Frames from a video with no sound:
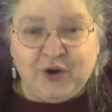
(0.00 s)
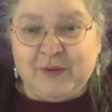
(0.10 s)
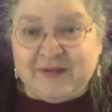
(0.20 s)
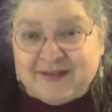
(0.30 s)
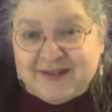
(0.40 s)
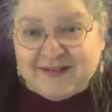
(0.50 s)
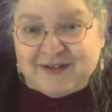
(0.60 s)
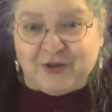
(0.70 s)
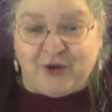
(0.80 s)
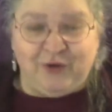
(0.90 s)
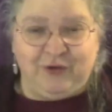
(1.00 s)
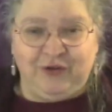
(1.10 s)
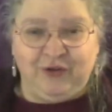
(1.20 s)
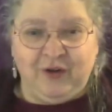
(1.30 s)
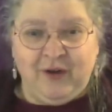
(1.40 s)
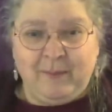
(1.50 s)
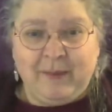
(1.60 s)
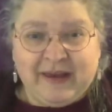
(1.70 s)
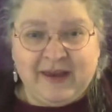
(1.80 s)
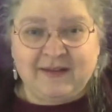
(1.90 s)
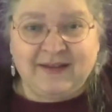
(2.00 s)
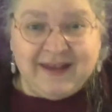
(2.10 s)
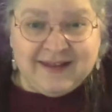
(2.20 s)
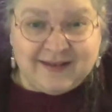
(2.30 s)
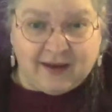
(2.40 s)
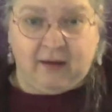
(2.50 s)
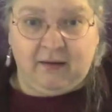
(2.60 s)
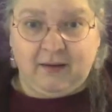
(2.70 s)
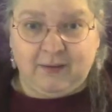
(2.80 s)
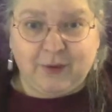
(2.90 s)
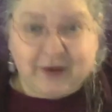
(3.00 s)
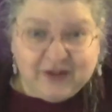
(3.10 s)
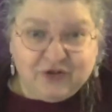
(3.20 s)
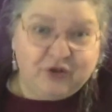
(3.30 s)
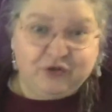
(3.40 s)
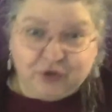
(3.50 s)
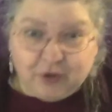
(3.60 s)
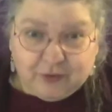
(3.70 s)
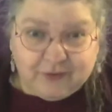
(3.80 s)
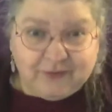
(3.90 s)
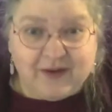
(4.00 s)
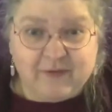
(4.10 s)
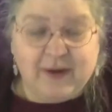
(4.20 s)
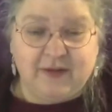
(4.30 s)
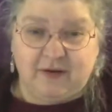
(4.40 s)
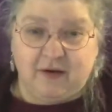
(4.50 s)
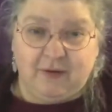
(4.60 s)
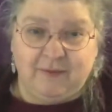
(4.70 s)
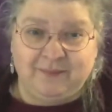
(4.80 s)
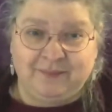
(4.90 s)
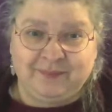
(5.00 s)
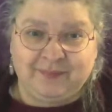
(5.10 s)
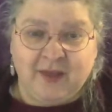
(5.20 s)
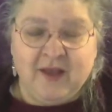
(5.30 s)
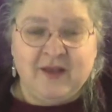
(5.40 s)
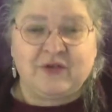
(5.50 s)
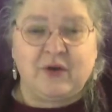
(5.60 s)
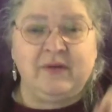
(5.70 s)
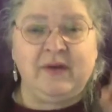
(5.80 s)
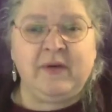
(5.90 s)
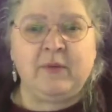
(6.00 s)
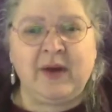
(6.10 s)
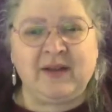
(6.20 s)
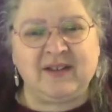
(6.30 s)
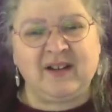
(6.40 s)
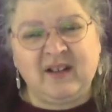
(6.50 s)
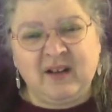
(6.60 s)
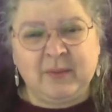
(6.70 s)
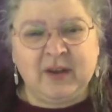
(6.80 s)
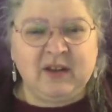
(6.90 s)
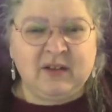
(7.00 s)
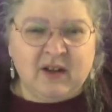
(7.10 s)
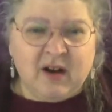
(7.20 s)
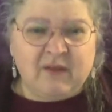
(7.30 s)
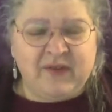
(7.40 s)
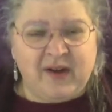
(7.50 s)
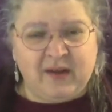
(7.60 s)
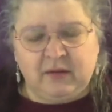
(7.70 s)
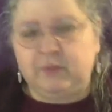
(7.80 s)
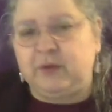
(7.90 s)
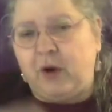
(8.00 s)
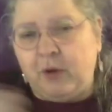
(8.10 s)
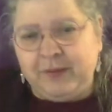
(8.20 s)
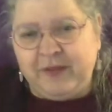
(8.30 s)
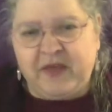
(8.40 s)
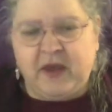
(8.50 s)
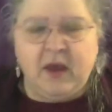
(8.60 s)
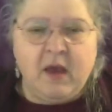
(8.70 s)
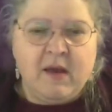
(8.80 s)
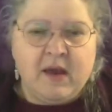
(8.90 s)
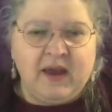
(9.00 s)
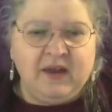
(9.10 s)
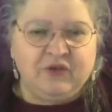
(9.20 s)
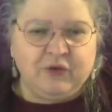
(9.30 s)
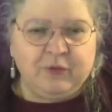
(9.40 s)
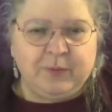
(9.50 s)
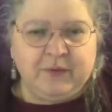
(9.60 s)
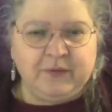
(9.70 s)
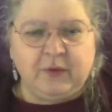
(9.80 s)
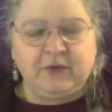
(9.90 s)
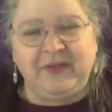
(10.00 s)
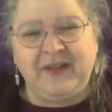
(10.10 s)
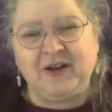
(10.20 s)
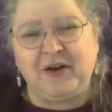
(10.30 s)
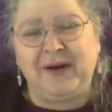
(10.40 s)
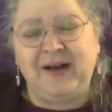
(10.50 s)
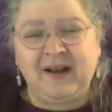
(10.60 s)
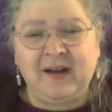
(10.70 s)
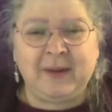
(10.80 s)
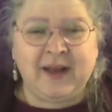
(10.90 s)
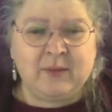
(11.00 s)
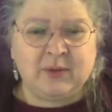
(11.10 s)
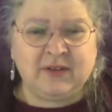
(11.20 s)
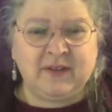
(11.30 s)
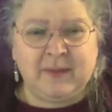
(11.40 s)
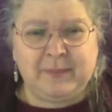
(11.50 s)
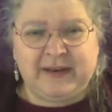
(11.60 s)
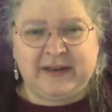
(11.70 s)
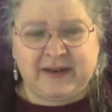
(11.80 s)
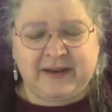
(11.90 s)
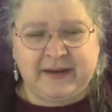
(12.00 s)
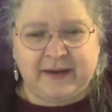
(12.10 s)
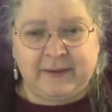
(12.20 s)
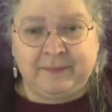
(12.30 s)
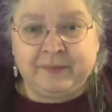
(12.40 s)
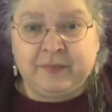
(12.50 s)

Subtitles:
who insisted on my kid eating what he'd just chosen 5 minutes ago. So even if he went, oh, but fine, open the thing, eat 2 spoonfuls, and then go, oh, but I wanted the banana,